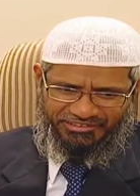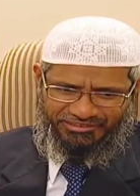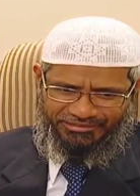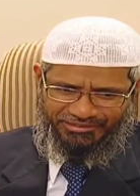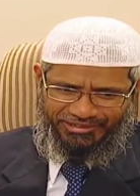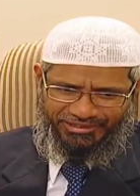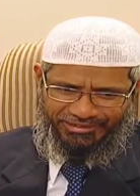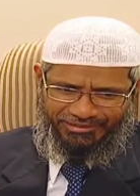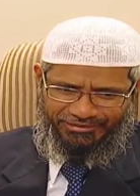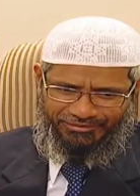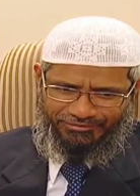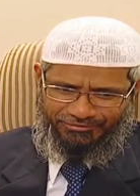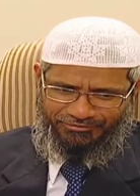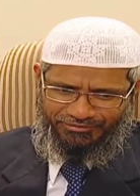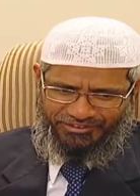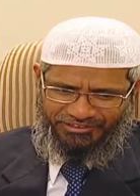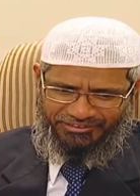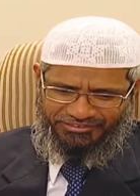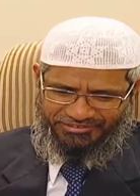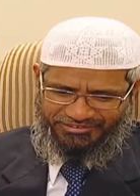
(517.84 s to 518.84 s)
surgeon.
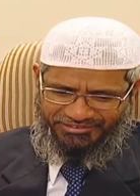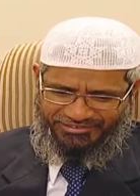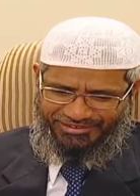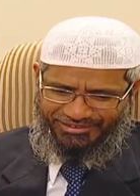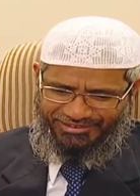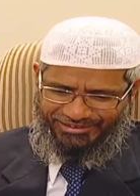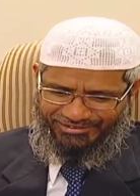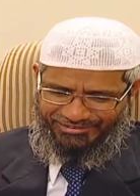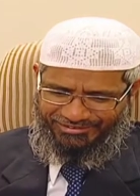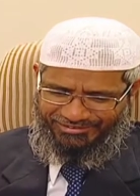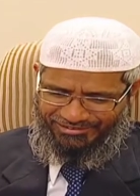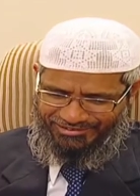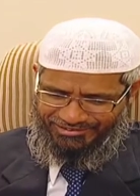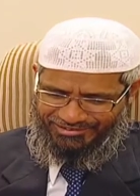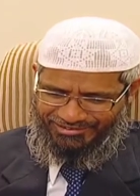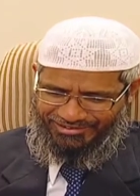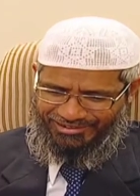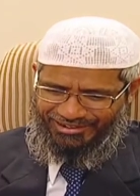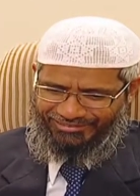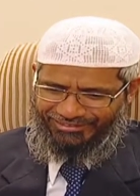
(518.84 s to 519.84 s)
Then first there's
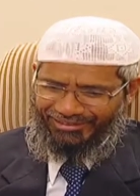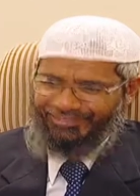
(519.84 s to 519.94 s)
surgery,